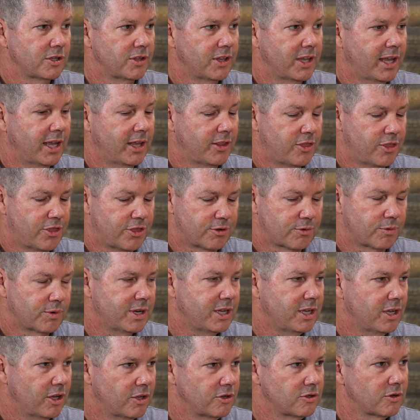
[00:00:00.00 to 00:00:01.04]
they had
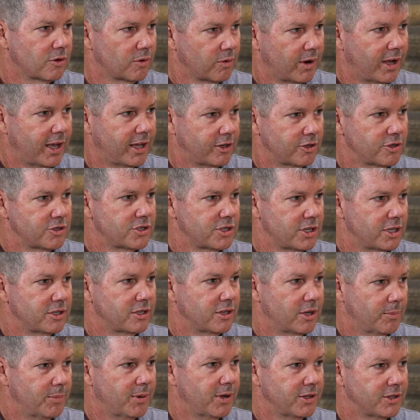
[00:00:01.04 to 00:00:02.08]
3 underwriters sitting
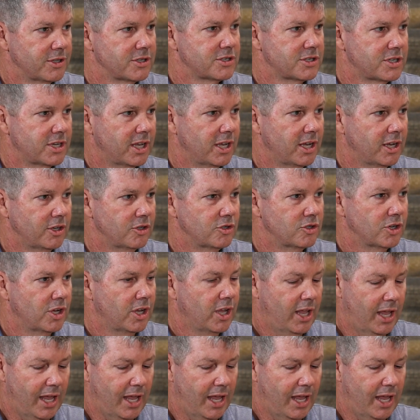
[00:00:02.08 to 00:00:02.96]
up on the stage,